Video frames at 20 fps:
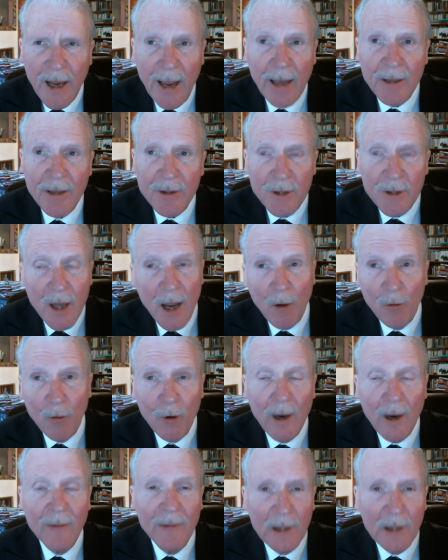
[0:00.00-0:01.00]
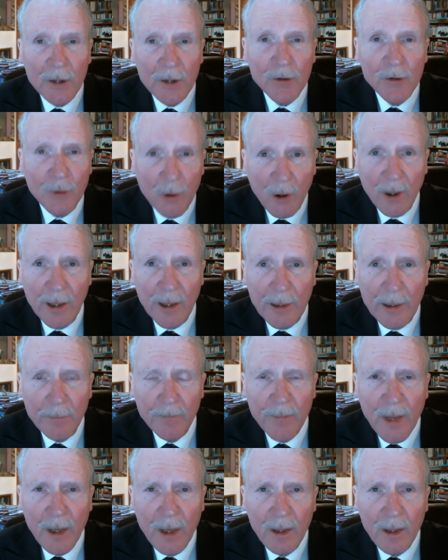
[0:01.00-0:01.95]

as revelatory